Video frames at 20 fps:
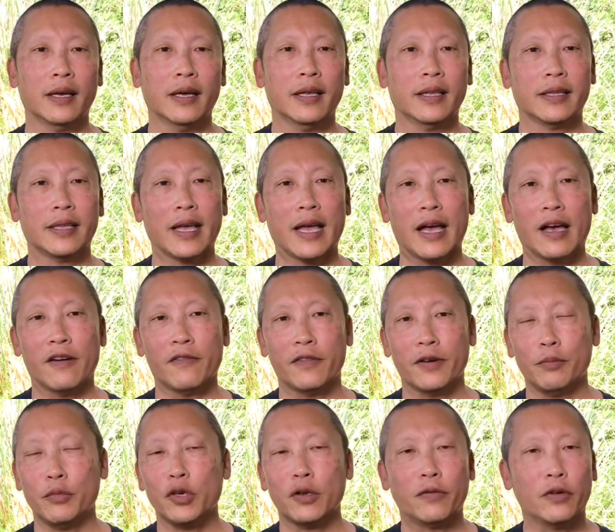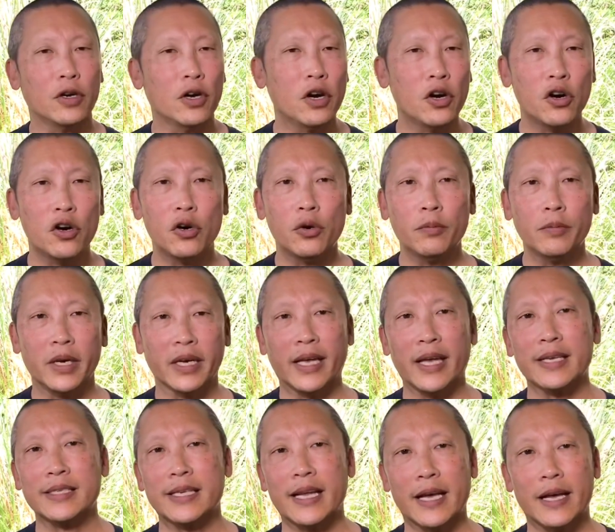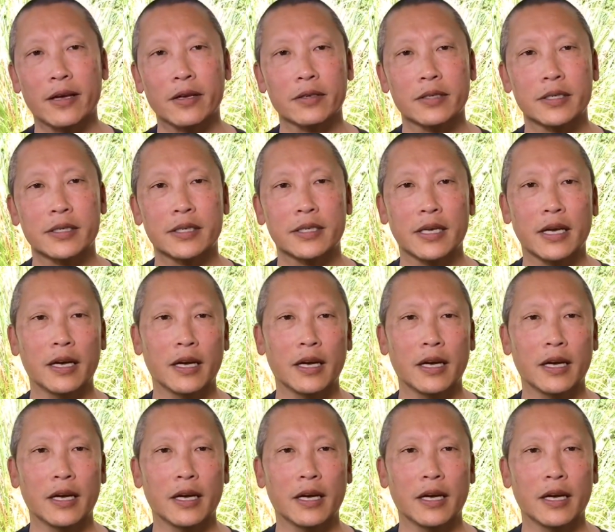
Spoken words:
They have a beautiful home, a guest house,